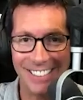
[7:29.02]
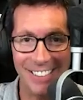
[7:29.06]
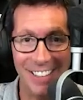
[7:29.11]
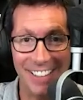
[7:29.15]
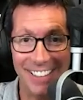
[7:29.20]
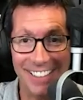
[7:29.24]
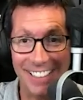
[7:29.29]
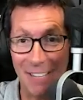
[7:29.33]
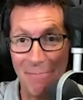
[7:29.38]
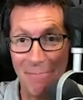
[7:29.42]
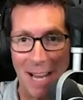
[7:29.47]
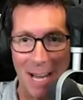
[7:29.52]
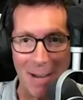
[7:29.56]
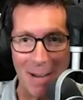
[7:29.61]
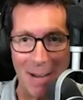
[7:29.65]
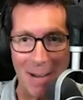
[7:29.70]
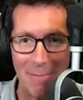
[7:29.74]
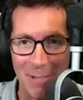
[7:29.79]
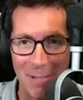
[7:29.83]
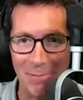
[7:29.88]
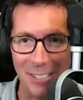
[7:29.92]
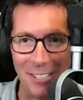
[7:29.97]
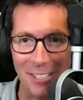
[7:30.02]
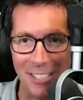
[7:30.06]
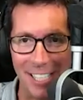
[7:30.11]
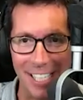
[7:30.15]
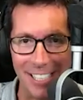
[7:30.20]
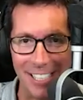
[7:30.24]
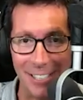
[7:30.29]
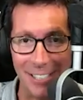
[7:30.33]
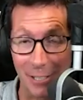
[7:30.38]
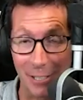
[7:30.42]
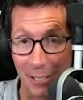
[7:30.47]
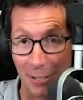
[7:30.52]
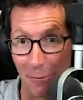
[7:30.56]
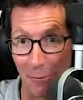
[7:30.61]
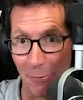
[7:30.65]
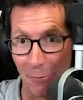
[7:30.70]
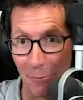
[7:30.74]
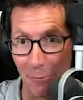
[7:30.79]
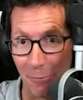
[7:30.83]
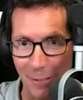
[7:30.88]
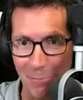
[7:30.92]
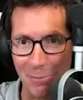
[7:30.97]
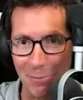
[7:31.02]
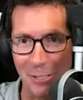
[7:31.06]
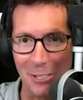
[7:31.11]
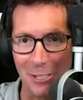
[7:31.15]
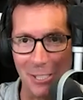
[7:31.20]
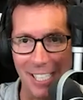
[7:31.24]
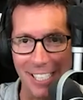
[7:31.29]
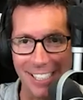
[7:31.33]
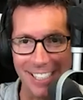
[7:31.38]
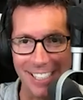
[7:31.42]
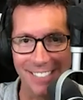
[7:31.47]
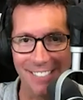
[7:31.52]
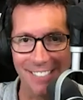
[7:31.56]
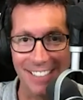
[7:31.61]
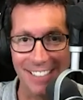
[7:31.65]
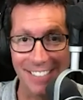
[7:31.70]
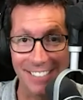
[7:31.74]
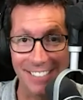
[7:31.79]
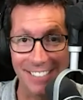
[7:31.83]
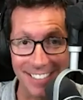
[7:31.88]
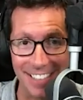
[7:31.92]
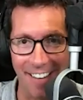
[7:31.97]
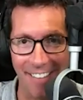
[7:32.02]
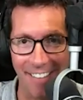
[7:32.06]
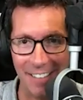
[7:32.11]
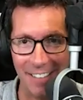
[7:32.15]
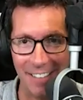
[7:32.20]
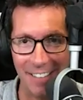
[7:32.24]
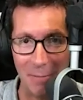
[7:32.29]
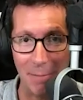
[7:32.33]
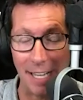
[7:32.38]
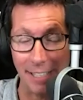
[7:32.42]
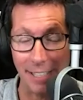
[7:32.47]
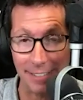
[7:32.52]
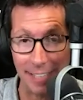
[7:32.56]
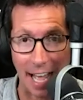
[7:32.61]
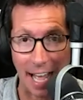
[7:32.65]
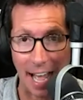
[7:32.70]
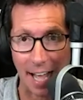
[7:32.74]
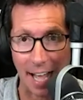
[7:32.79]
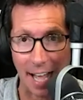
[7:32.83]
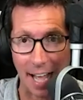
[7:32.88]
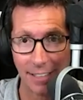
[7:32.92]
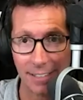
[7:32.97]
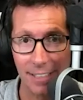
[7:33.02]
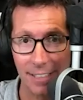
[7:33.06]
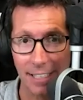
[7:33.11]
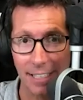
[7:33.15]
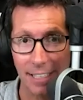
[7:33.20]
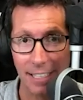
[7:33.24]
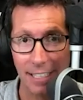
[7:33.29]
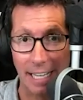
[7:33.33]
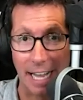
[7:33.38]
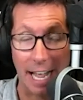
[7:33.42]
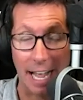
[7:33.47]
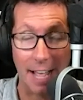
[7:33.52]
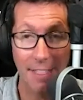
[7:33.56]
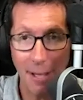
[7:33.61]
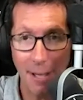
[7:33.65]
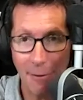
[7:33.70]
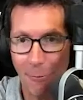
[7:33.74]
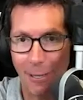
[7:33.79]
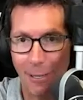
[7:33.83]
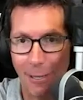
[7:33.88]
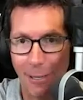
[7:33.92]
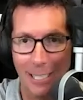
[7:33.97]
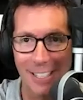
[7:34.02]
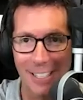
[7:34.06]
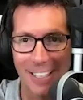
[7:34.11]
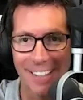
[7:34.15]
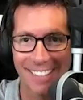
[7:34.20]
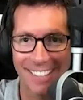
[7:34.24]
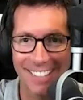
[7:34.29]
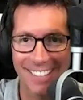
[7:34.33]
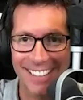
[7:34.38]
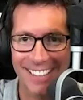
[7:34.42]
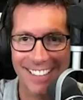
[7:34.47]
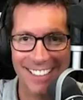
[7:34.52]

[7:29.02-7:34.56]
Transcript: so you either get a paper appreciation or you get a real appreciation when you sell, you pay tax. And then what do you do?